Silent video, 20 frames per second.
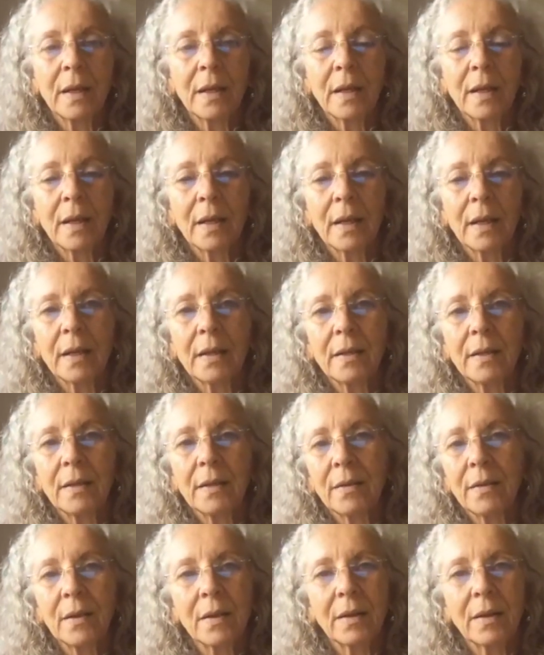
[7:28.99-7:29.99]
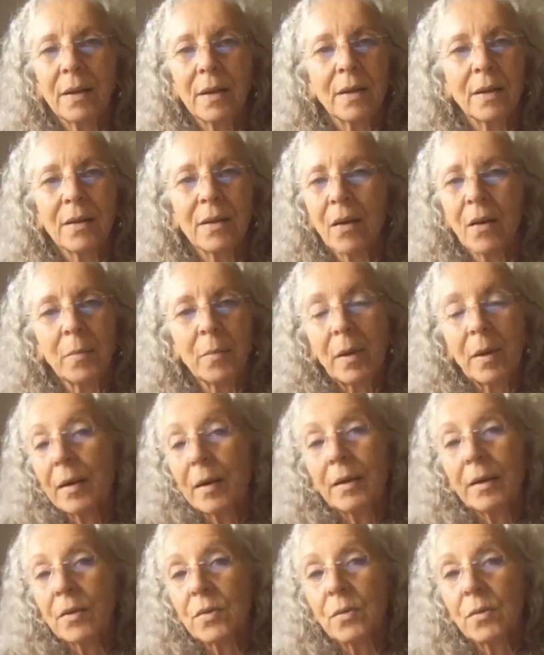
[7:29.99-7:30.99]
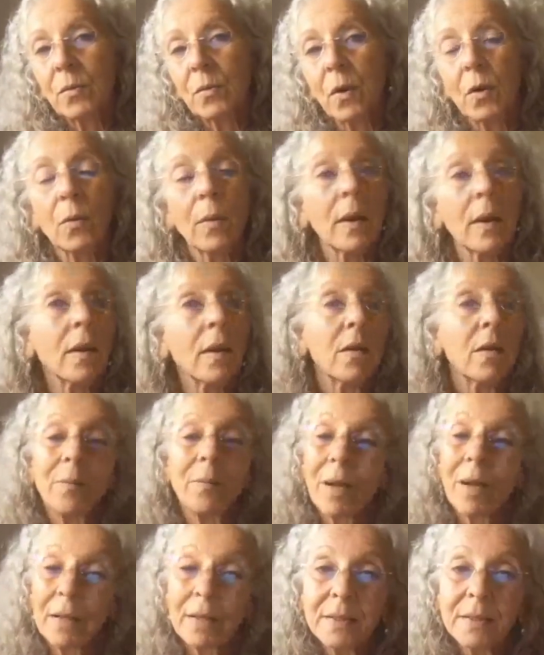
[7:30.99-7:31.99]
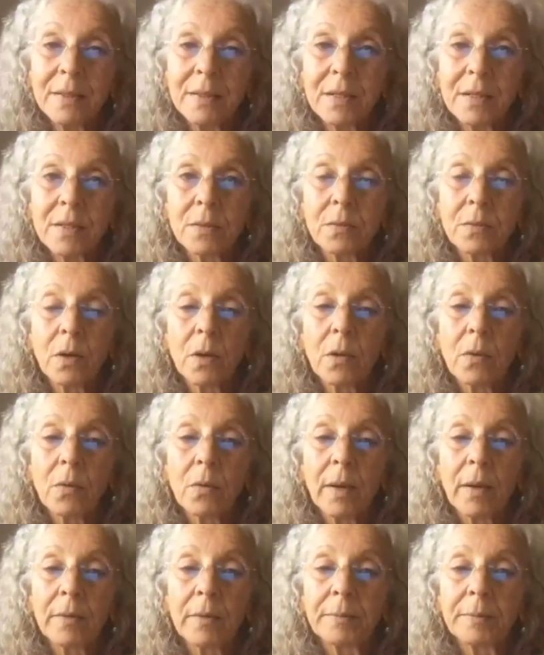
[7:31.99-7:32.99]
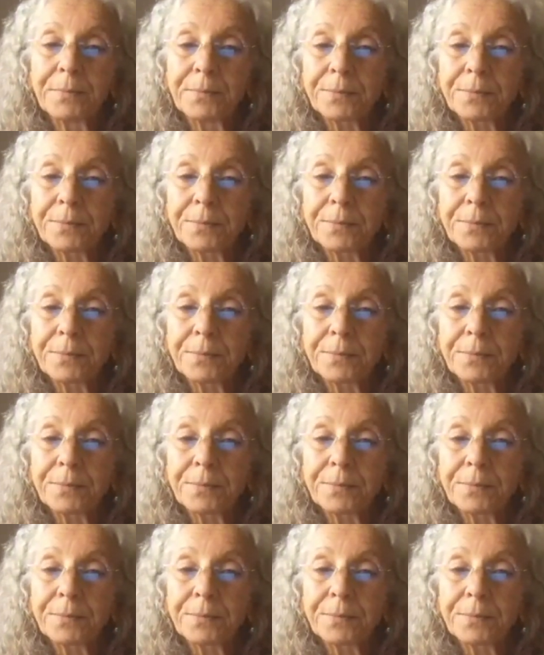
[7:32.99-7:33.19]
And our body doesn't work well, our mind doesn't work well.